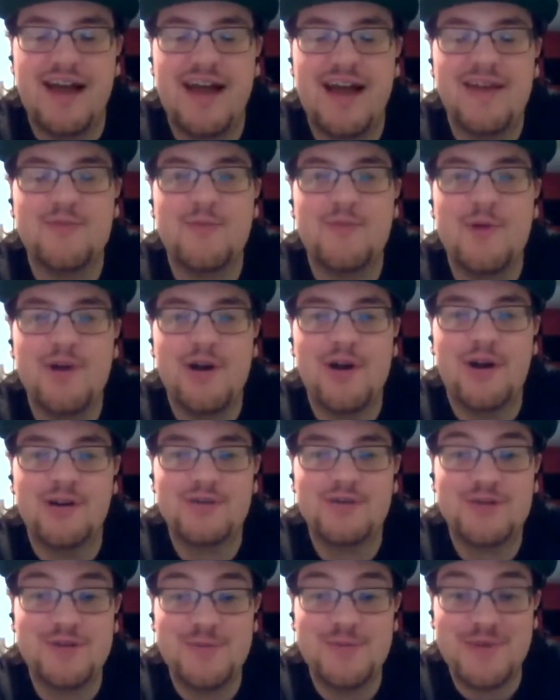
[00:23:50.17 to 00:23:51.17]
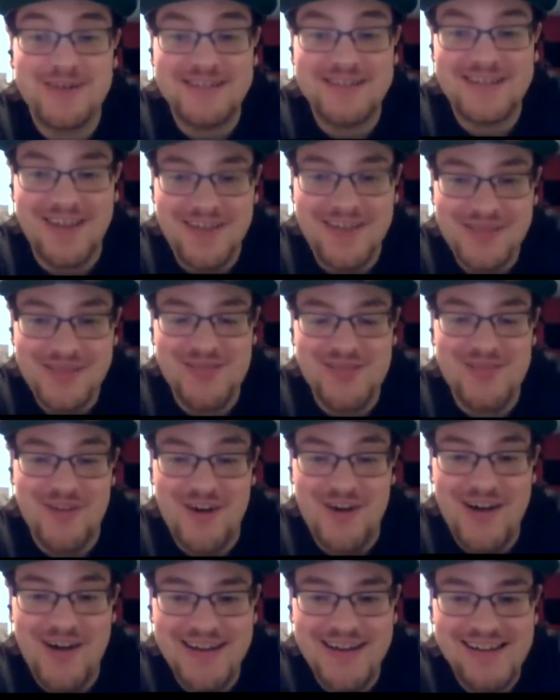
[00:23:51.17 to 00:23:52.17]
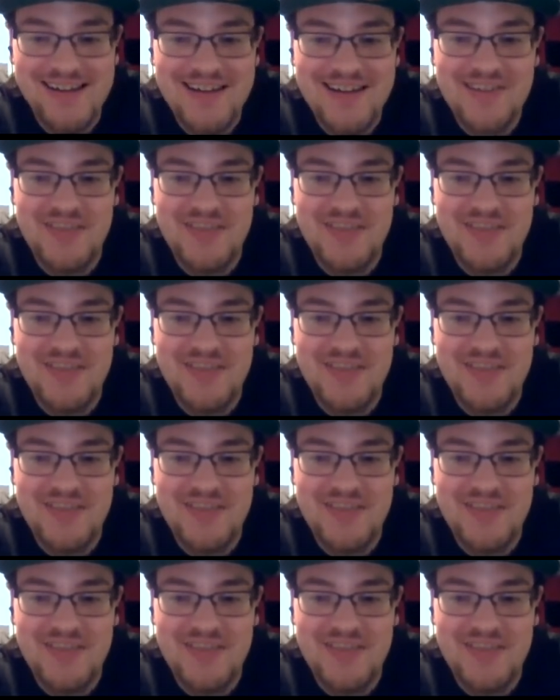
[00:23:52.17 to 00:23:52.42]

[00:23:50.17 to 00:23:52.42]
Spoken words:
I 100% thought